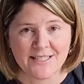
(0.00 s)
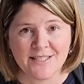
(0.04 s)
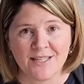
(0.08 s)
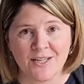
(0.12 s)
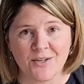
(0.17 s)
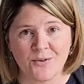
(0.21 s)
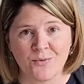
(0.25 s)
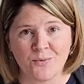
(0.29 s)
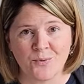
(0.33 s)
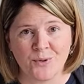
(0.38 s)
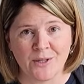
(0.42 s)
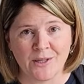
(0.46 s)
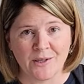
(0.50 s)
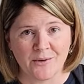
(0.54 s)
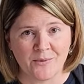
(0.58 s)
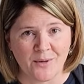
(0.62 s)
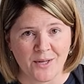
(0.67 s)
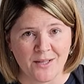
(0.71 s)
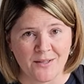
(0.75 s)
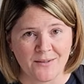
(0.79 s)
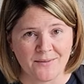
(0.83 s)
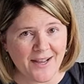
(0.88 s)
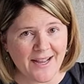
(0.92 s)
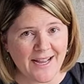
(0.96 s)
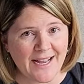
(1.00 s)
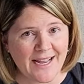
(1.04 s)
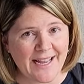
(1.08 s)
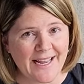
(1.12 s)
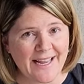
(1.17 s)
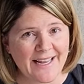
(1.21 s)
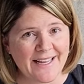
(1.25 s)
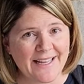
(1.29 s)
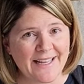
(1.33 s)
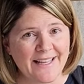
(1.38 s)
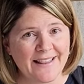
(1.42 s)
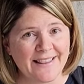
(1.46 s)
did really well.
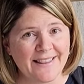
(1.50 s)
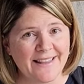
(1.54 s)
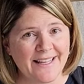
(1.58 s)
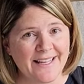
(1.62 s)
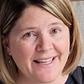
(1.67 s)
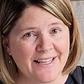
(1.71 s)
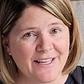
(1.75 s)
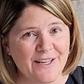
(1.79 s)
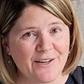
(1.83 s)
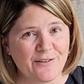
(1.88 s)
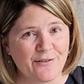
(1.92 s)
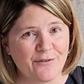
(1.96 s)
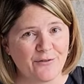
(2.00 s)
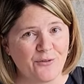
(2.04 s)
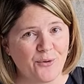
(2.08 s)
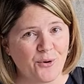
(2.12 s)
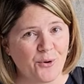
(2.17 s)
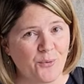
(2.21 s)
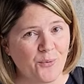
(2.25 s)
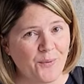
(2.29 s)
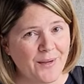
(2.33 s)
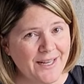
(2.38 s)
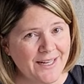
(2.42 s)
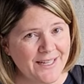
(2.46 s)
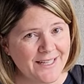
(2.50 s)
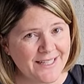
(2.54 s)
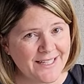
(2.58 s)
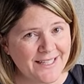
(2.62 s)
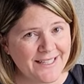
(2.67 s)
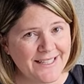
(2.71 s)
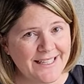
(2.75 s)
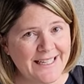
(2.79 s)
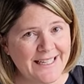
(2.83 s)
I like it for wind